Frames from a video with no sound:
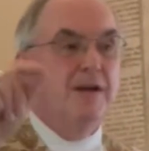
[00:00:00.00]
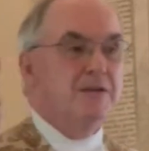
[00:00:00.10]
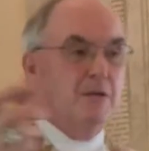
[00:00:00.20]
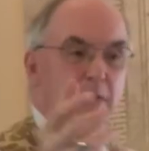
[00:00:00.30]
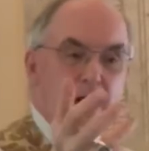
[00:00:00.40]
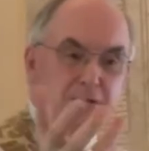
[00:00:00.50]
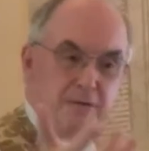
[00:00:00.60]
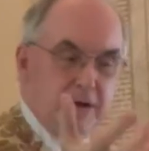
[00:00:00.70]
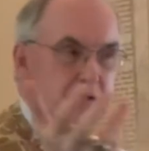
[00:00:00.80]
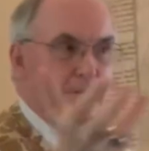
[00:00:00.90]
So imagine,
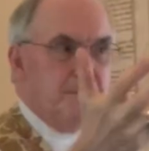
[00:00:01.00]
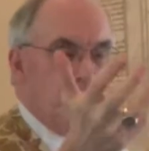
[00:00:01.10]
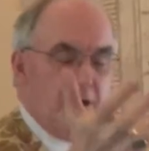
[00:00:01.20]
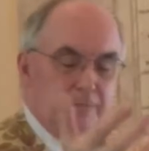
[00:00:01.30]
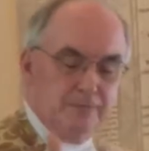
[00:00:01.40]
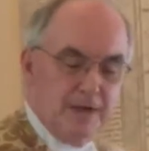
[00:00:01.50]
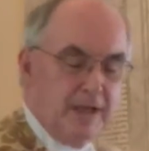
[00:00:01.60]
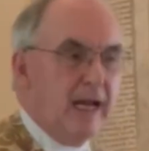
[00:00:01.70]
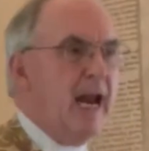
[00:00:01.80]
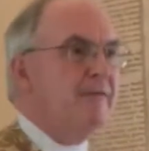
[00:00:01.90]
here's the story.
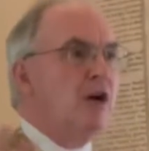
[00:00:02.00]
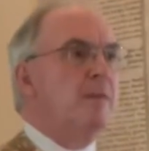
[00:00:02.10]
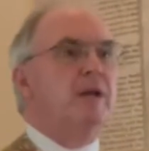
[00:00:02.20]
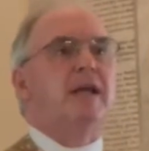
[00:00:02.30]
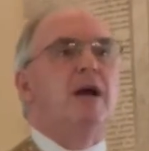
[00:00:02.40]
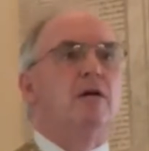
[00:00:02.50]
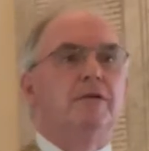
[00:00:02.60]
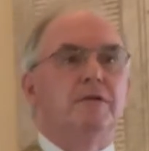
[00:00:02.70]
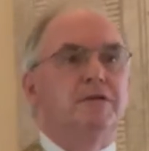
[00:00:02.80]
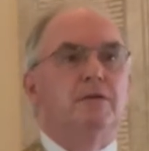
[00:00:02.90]
I gotta have a couple of
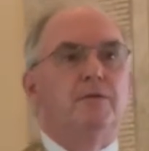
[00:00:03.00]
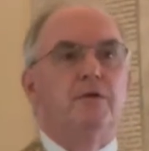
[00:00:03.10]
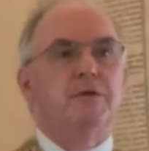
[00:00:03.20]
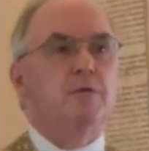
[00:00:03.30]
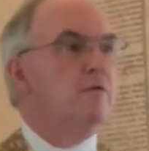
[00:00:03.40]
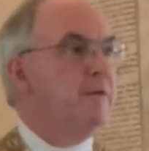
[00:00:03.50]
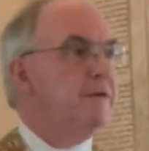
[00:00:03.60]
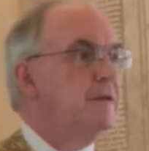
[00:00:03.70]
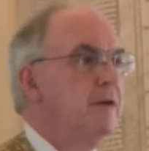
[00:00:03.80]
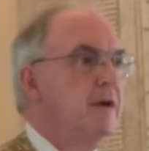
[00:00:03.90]
characters in the first movement.
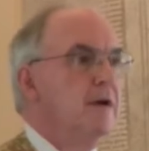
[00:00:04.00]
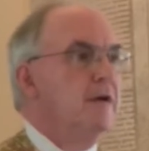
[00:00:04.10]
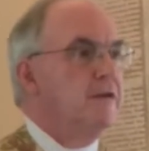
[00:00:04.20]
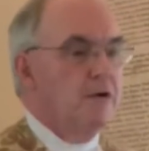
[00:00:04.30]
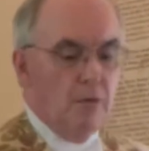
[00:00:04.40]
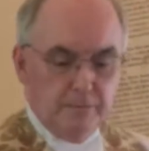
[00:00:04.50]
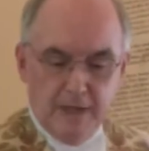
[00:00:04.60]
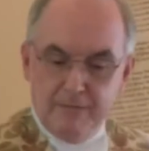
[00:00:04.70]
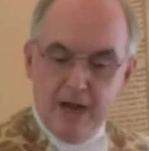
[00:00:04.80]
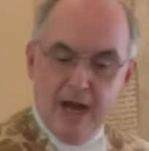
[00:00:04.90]
So
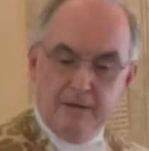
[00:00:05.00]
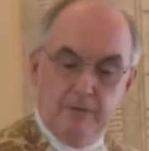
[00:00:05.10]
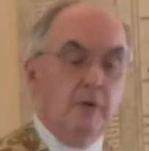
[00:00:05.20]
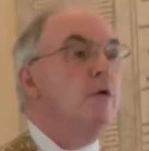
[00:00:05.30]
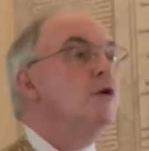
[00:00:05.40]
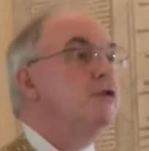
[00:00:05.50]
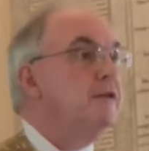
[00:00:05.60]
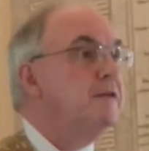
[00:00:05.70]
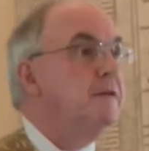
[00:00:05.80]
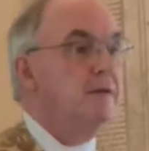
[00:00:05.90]
I've got the merchant,
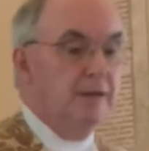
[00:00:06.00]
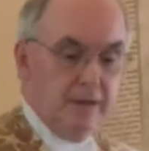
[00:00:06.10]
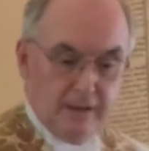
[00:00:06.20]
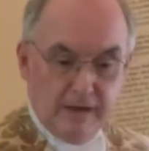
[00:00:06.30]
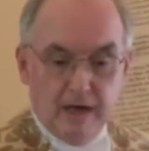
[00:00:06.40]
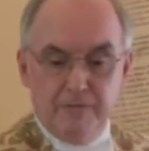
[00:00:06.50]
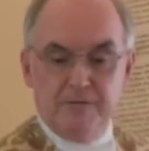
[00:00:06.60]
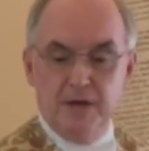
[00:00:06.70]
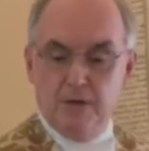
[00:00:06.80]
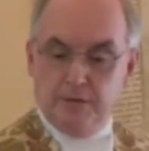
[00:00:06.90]
I've got a
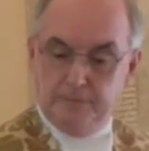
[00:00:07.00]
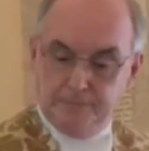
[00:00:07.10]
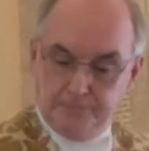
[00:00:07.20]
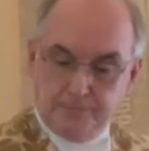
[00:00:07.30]
field.